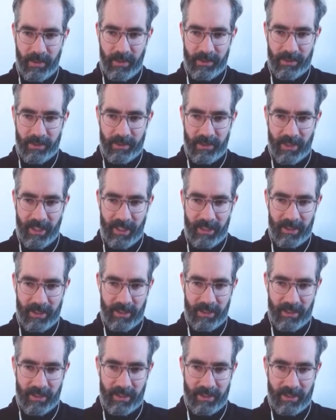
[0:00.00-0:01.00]

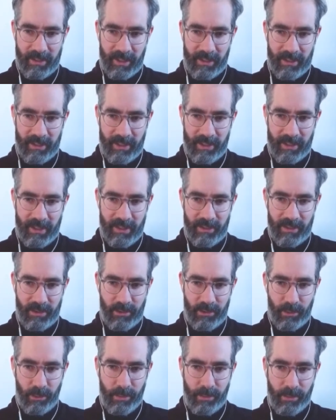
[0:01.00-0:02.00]
understanding, this technique is
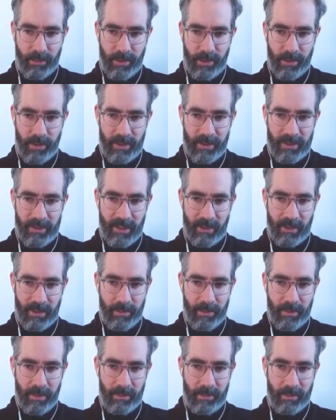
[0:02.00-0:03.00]
super
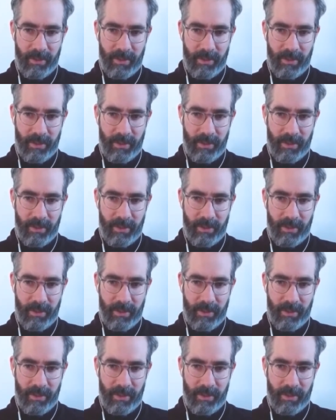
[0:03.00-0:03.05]
simple,